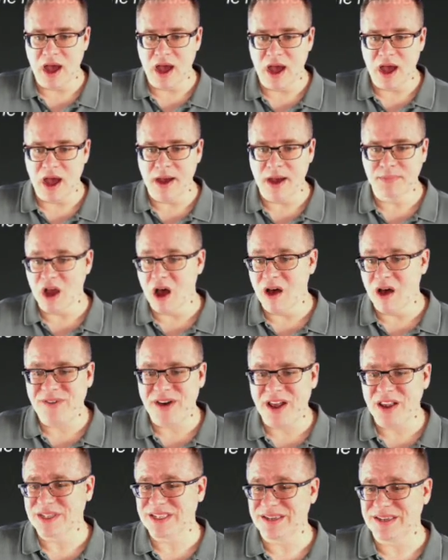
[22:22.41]
They all
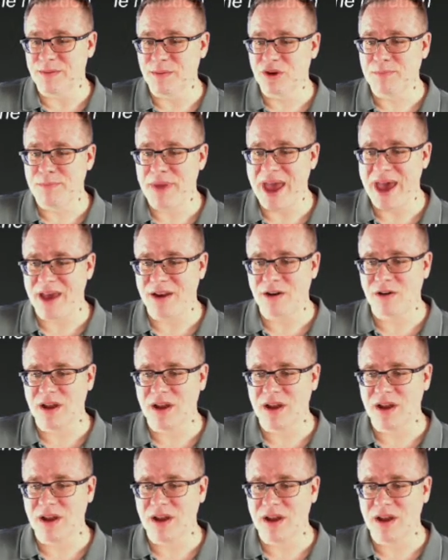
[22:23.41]
follow a similar
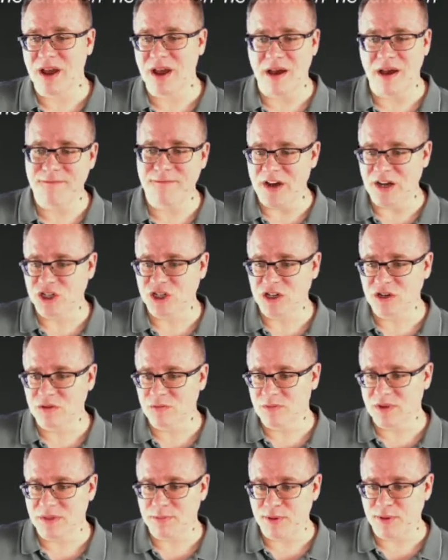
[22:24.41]
pattern of function
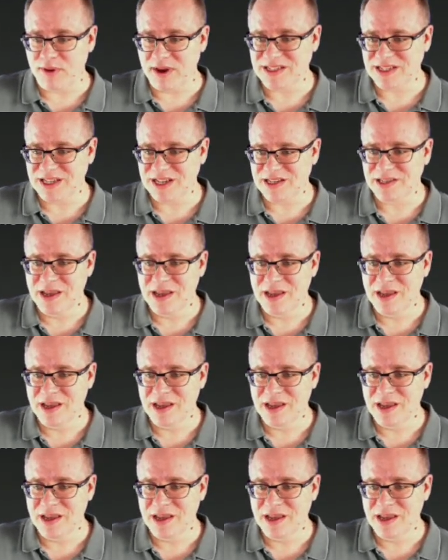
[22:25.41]
with parentheses,